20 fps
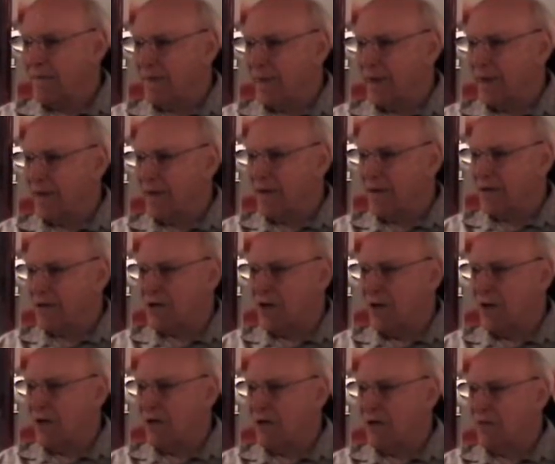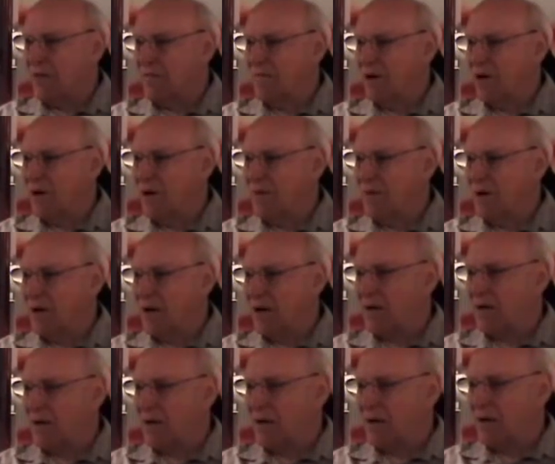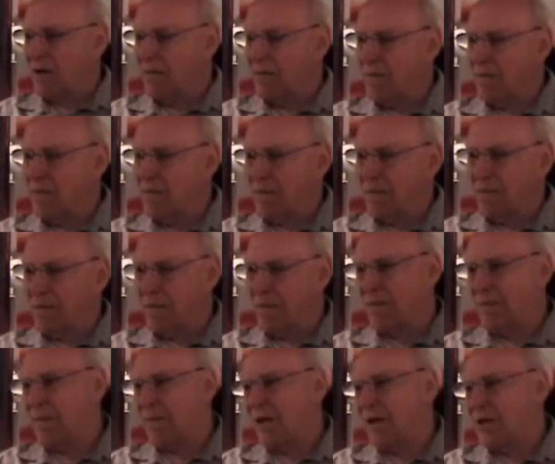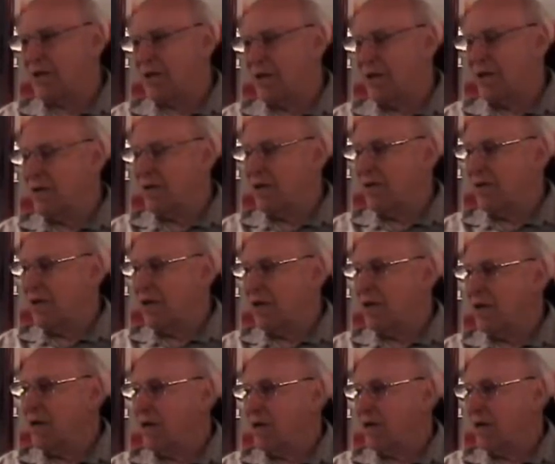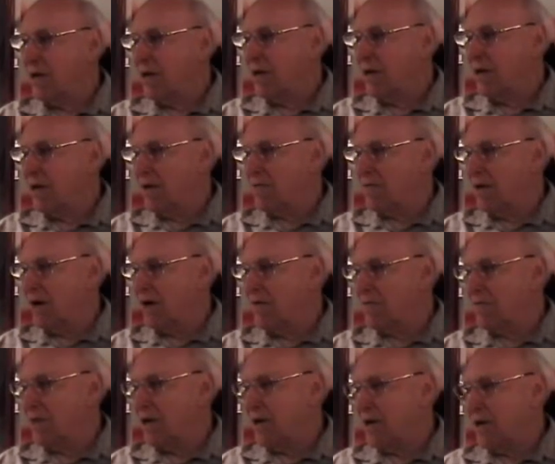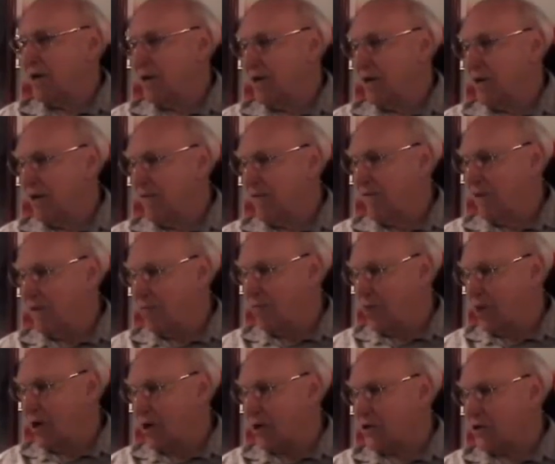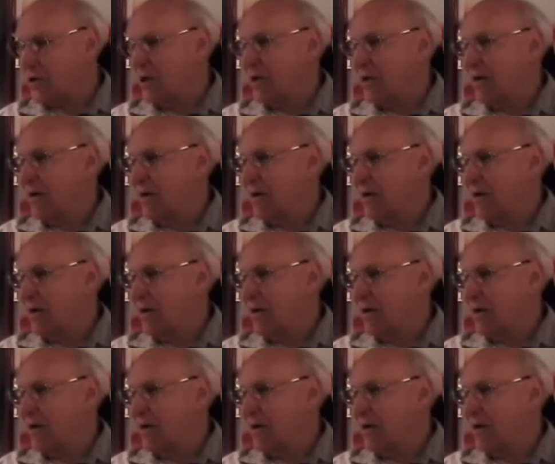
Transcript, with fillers: Of course, I learned more about my sea duty by reading different books,